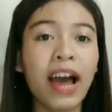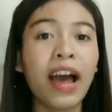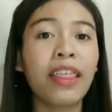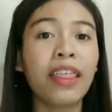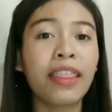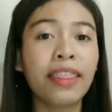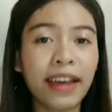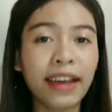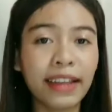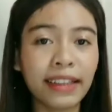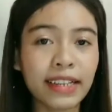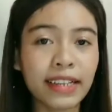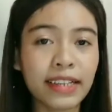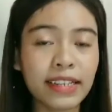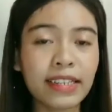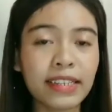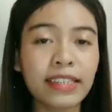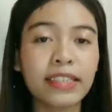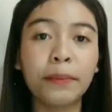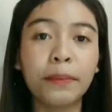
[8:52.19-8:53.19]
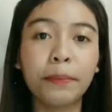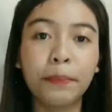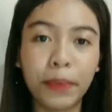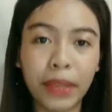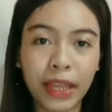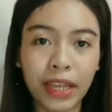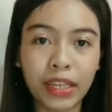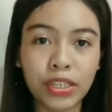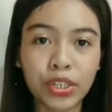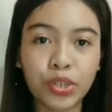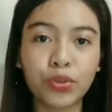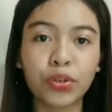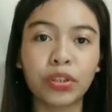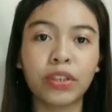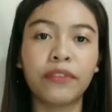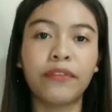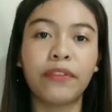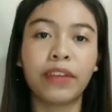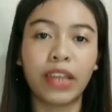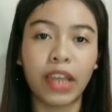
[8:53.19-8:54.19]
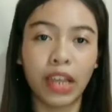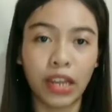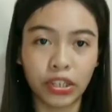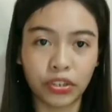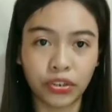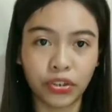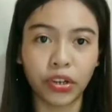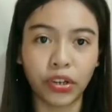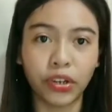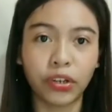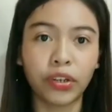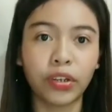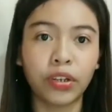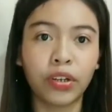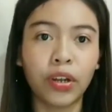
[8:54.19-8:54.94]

And that is the big stratification.